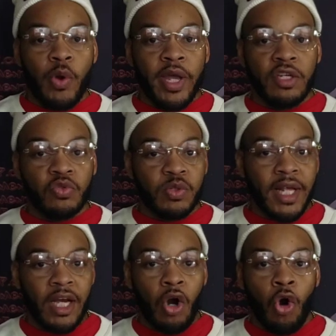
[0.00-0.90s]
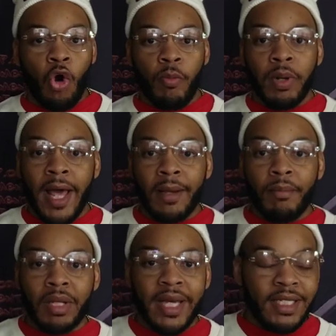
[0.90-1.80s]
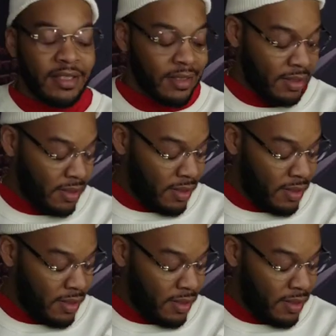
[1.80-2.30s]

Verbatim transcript: wear this with like an all black blazer,